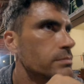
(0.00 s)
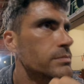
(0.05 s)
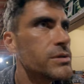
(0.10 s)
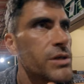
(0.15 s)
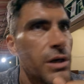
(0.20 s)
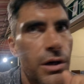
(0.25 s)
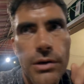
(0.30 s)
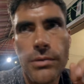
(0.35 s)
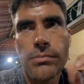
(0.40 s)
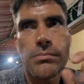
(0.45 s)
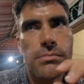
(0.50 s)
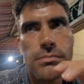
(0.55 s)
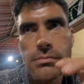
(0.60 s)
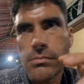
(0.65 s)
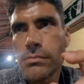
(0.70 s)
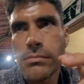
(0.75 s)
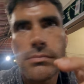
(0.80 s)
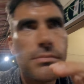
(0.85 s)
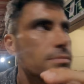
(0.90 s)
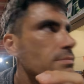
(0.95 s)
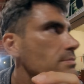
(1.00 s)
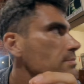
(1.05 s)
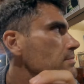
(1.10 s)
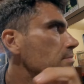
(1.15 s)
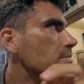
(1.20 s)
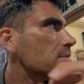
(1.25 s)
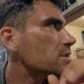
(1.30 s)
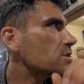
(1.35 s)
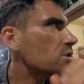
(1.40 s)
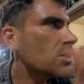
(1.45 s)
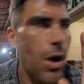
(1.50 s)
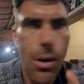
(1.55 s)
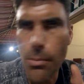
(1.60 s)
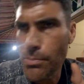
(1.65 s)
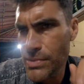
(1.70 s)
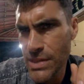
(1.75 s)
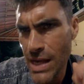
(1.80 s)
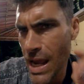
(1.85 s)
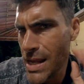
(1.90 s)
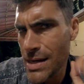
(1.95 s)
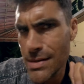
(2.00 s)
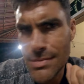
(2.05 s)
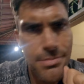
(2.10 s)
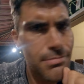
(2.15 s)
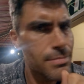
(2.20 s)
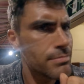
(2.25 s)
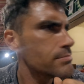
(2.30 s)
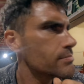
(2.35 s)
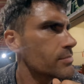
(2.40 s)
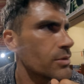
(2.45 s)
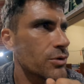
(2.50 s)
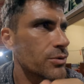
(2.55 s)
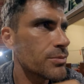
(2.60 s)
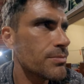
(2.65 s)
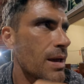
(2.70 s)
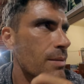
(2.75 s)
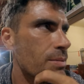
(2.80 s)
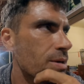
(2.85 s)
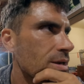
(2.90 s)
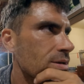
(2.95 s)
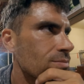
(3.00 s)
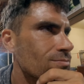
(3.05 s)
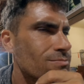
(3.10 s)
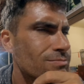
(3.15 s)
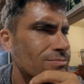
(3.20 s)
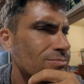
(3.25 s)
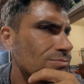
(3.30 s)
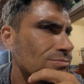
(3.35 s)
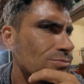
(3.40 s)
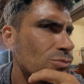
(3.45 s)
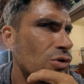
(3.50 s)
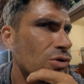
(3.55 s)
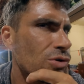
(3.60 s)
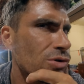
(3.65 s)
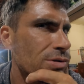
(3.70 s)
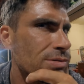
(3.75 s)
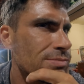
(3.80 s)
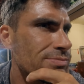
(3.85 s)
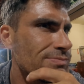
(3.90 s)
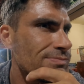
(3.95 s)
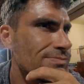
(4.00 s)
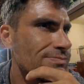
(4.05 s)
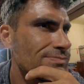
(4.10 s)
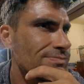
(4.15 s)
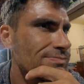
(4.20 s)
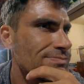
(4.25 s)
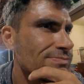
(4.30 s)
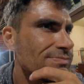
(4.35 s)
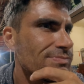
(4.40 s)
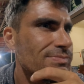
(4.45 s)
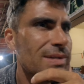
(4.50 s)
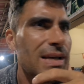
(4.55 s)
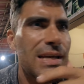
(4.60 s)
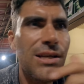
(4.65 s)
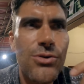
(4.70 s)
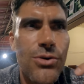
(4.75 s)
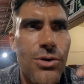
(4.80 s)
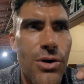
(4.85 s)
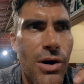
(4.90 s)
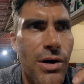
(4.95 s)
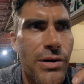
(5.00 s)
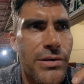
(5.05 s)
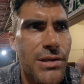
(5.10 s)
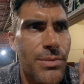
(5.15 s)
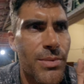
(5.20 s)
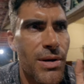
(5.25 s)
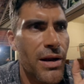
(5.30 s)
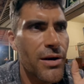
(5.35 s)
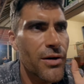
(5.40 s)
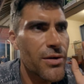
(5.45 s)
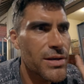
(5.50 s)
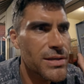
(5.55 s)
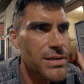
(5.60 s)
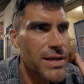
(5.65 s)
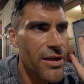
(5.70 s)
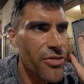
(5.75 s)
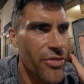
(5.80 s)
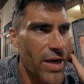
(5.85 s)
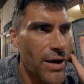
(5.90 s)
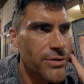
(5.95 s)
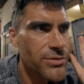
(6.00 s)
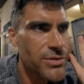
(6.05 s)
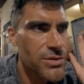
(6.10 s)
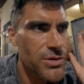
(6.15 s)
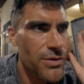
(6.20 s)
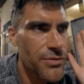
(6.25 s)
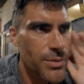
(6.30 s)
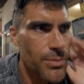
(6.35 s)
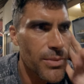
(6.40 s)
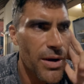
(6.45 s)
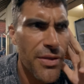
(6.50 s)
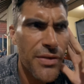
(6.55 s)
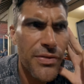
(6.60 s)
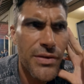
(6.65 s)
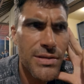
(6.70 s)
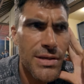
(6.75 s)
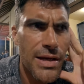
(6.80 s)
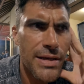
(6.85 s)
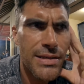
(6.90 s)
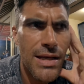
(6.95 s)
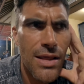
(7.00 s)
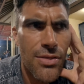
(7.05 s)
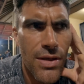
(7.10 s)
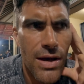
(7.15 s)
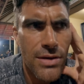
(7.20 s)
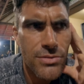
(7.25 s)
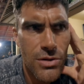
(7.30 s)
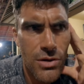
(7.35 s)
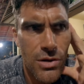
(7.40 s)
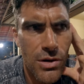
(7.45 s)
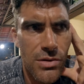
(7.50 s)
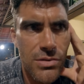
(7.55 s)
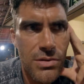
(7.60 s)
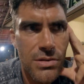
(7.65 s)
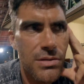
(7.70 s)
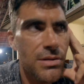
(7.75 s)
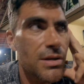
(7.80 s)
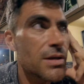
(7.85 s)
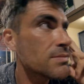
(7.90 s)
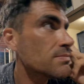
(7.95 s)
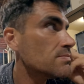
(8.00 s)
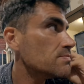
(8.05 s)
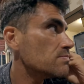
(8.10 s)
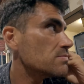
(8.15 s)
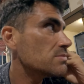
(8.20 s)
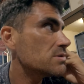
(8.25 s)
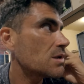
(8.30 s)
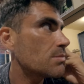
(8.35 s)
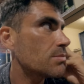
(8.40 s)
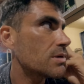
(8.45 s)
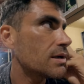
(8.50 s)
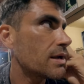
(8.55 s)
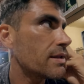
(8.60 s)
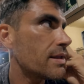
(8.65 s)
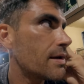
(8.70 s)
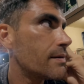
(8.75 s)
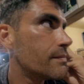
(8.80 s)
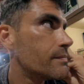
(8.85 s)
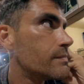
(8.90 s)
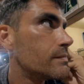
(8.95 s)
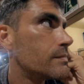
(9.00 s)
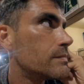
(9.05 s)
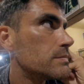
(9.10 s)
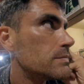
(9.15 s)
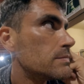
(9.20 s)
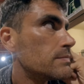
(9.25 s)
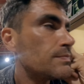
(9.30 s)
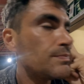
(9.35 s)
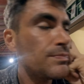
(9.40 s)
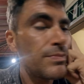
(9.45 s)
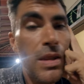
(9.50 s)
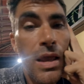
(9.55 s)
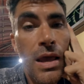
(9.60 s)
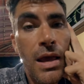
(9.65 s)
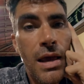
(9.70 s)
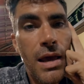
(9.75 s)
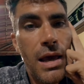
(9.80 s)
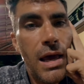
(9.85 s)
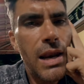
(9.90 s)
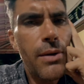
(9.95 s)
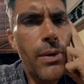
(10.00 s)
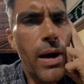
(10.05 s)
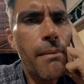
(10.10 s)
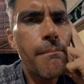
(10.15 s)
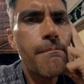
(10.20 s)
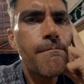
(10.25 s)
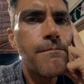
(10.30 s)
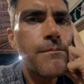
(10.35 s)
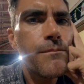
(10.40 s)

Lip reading: you know, the top 10 or maybe more Hindu gods. I mean, I know there's like thousands of them. I think there's like 10,000 gods, isn't there? Something like that. Anyway.